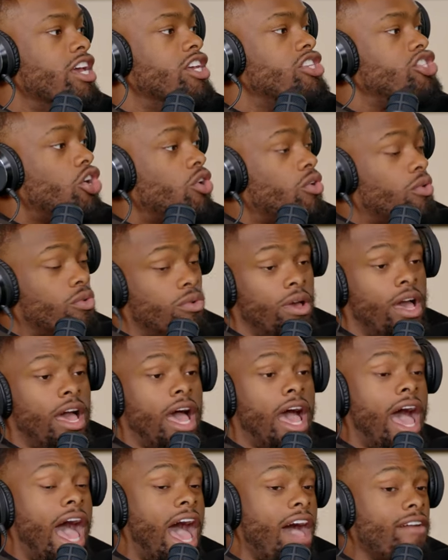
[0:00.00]
So
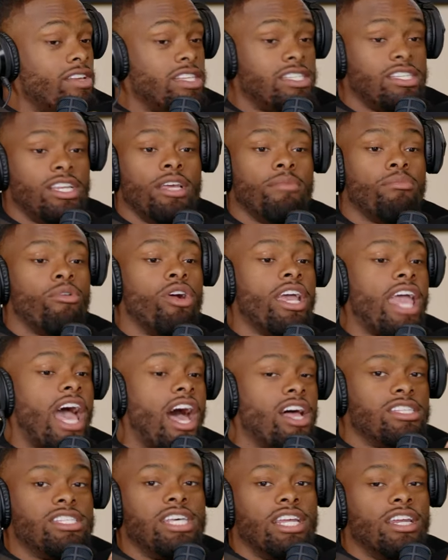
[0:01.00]
obviously, bro,
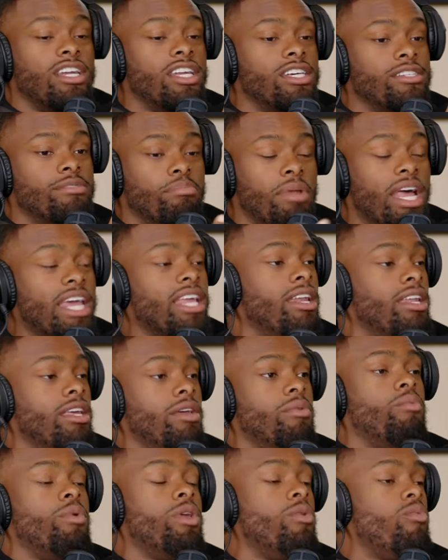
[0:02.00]
y'all telling us
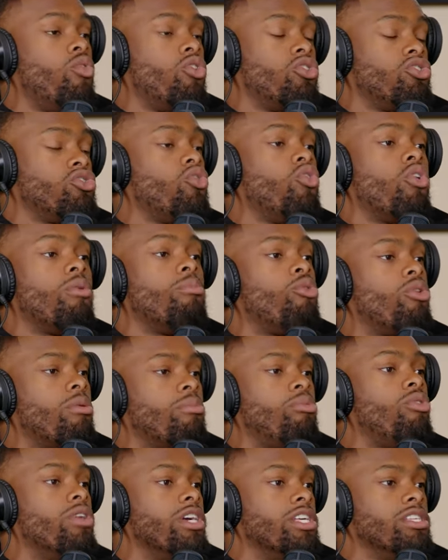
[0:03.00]
blatantly we want to score more
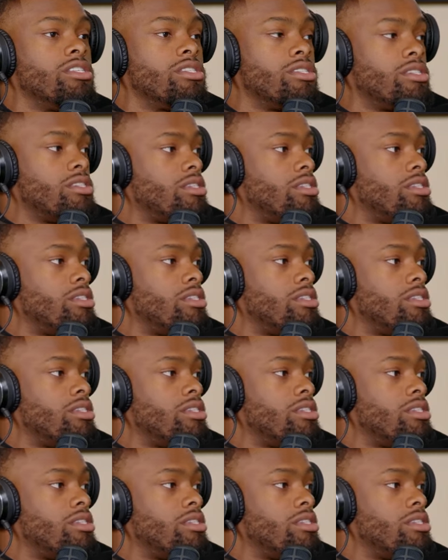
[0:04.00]
points.